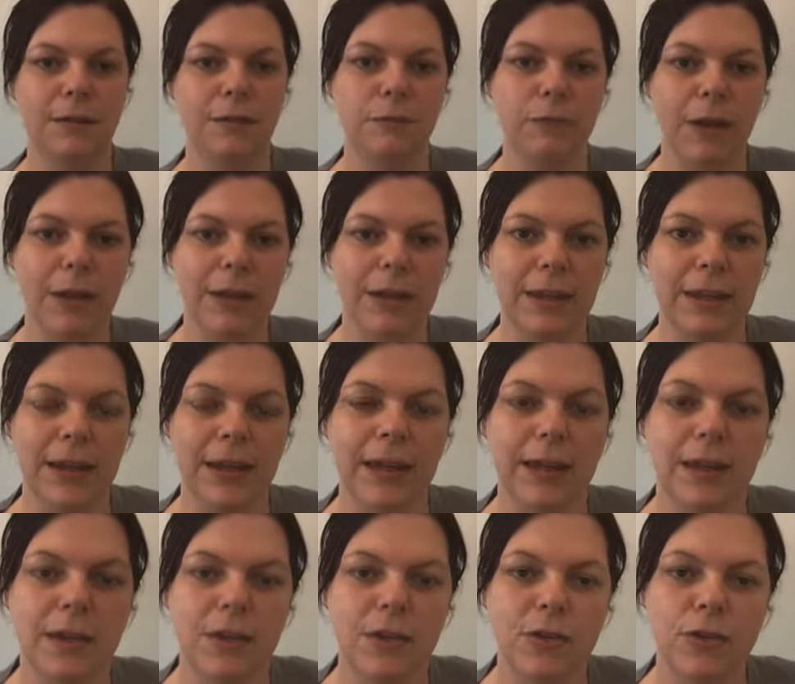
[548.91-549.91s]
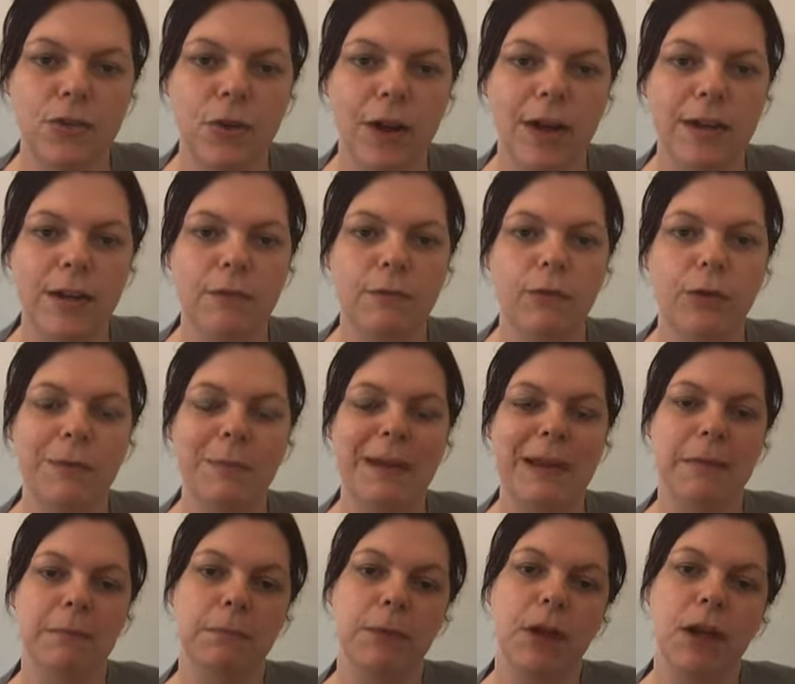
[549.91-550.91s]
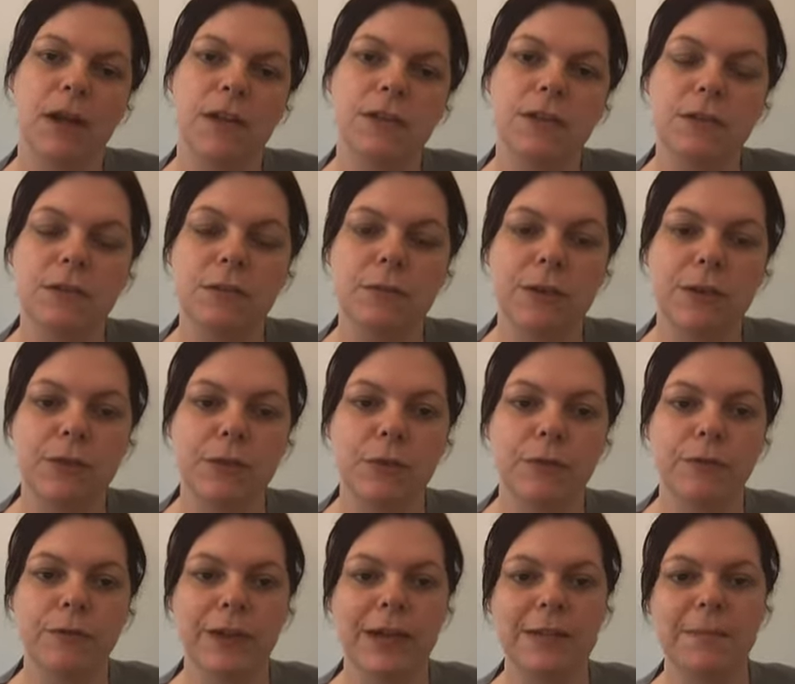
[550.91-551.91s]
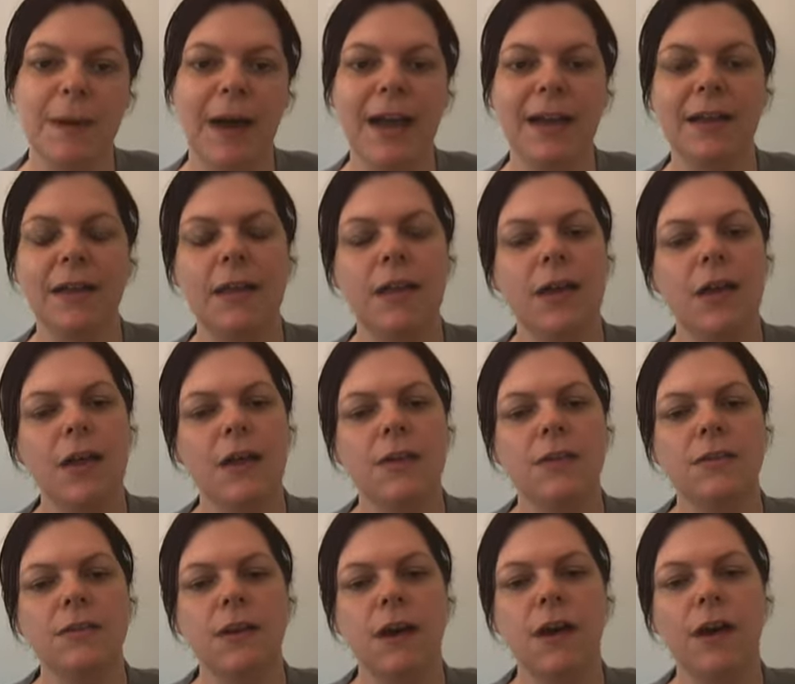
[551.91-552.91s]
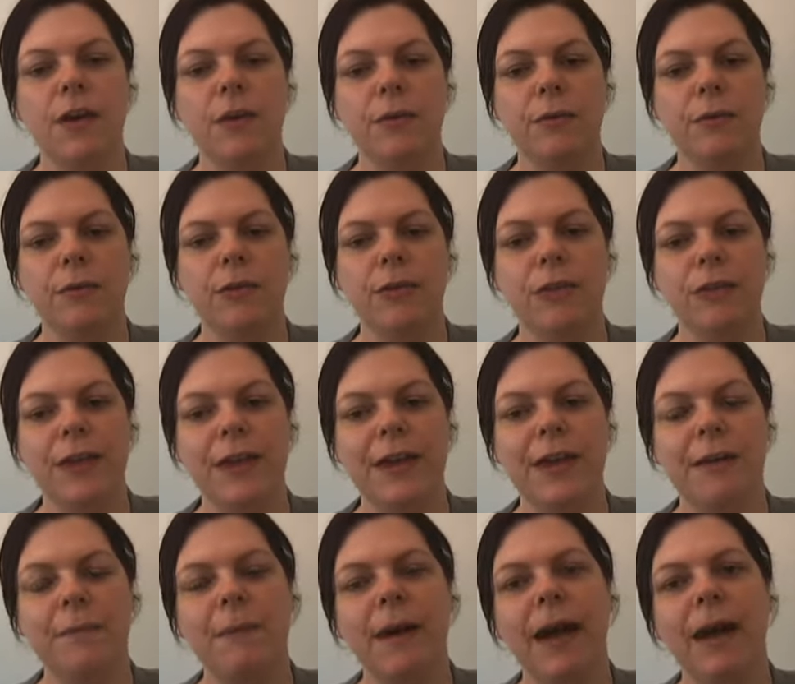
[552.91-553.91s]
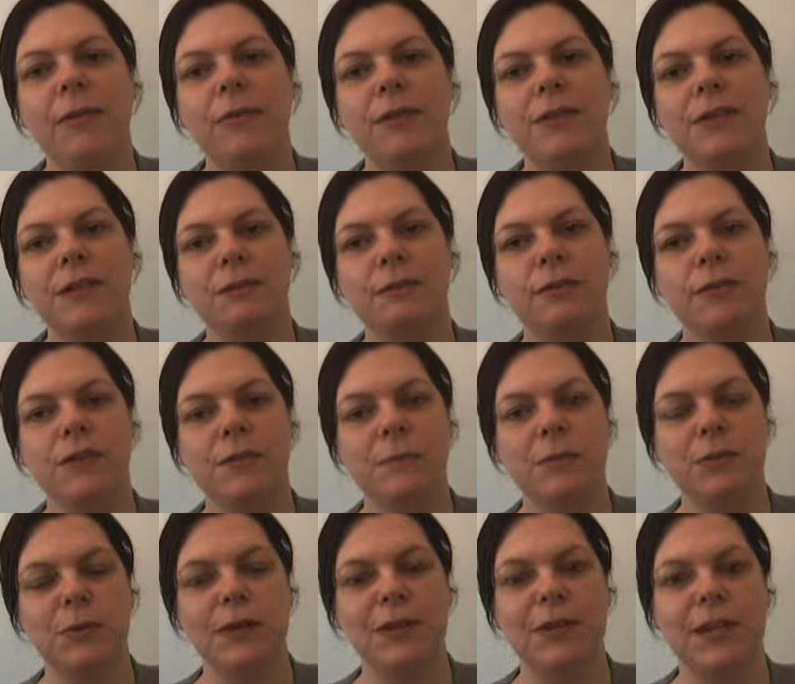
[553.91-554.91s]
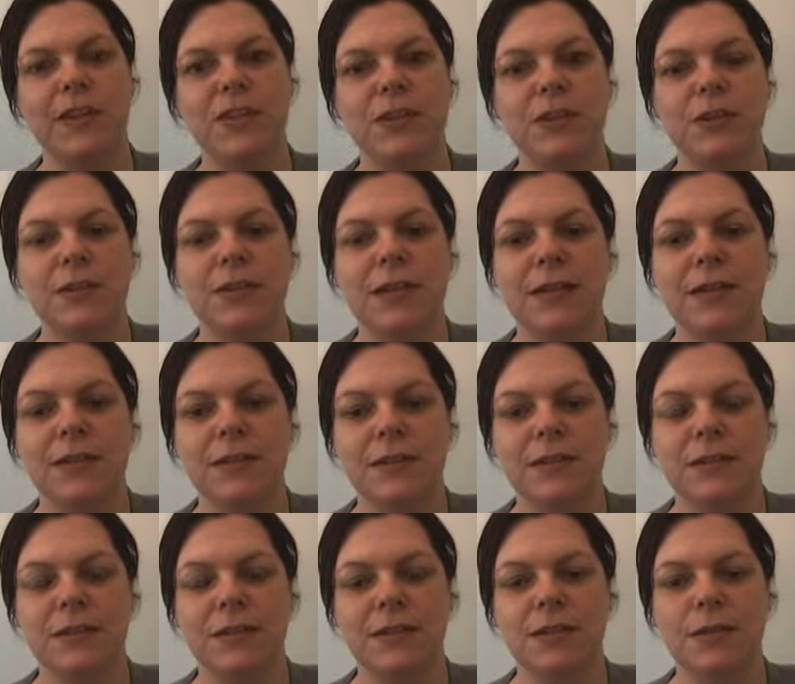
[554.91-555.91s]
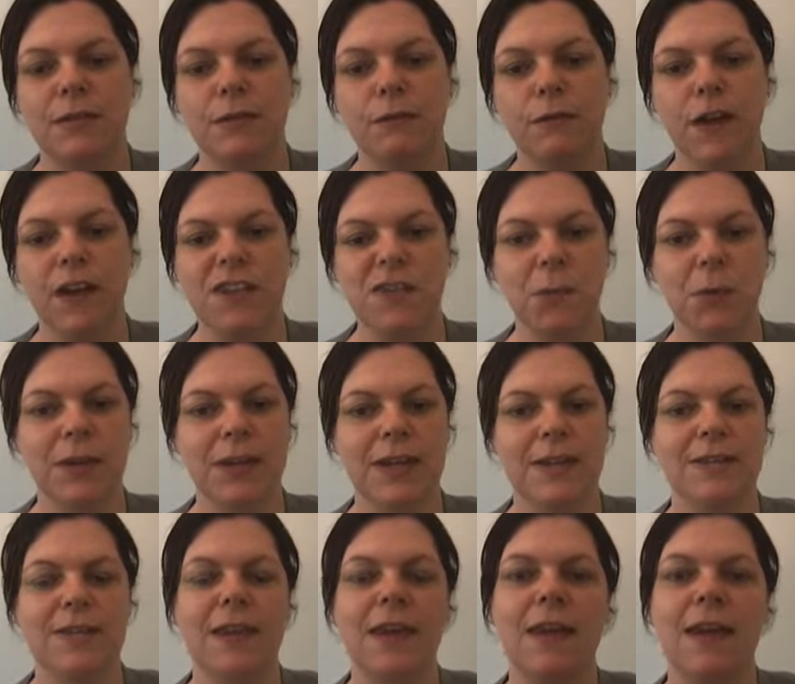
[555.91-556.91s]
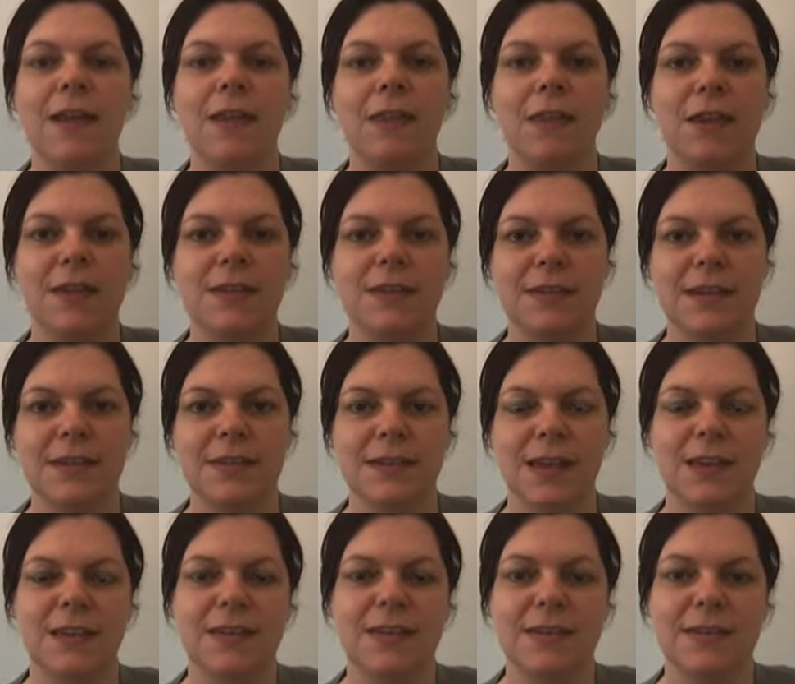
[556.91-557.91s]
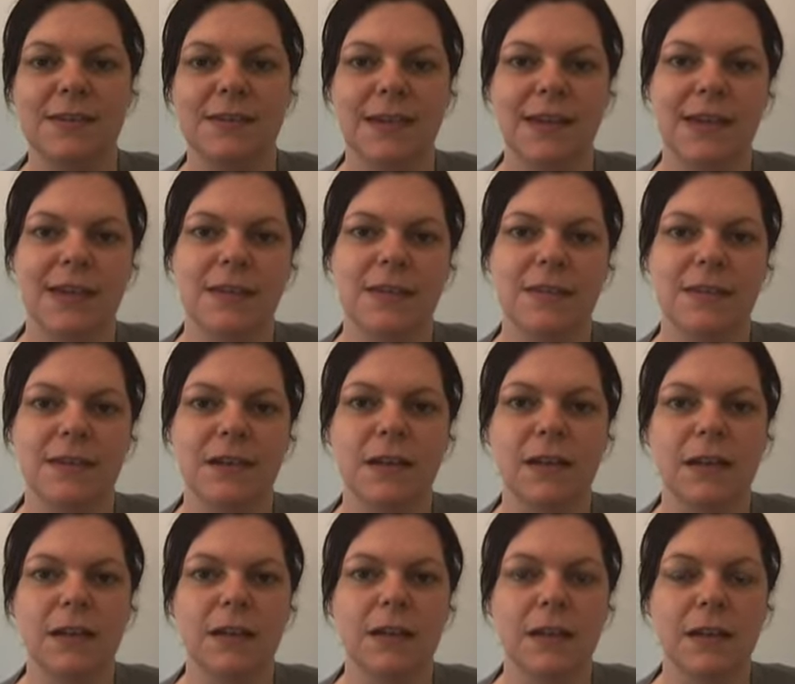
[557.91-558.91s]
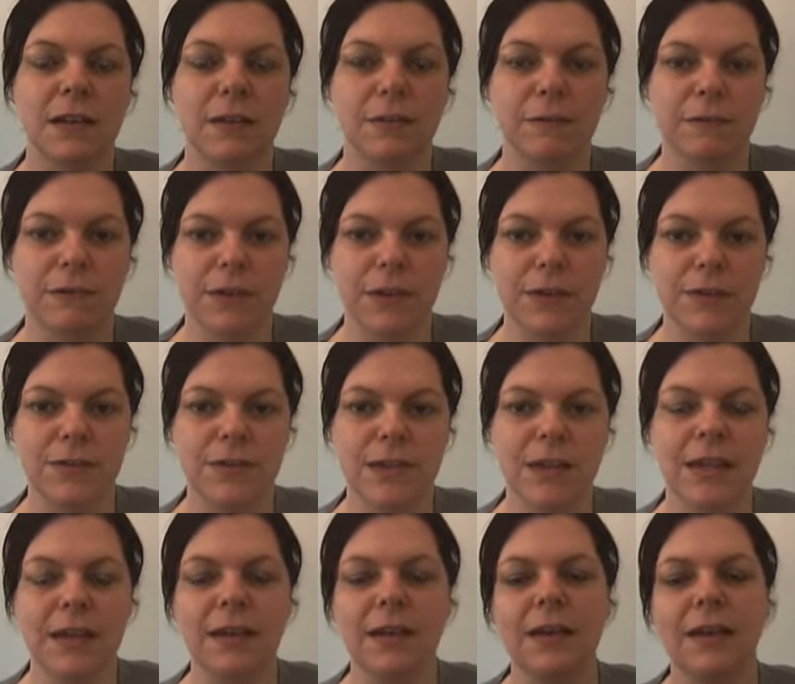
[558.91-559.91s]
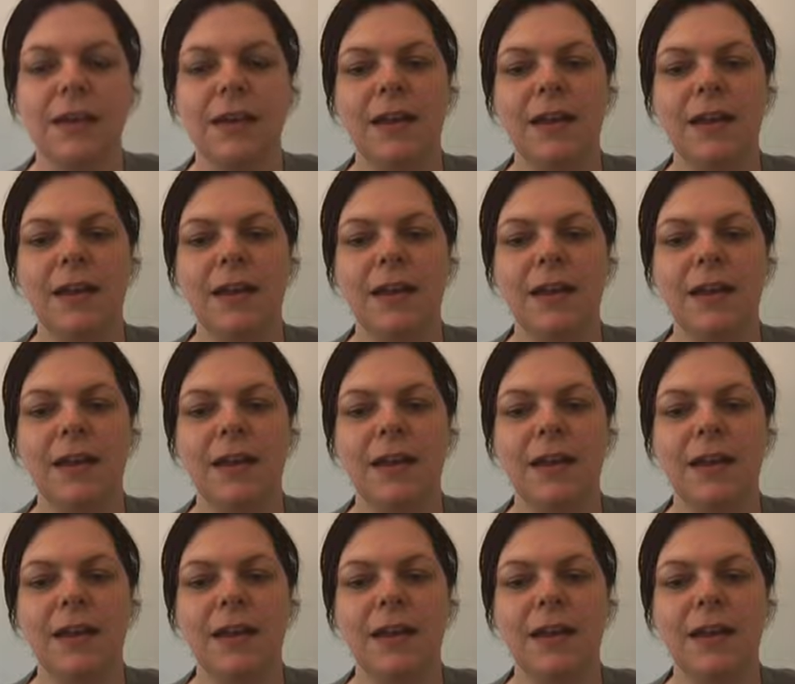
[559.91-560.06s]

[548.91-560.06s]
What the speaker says: Finally, try and avoid being personal with your feedback. So think about the difference between these 2 sentences. The first one is, this sentence is confusing.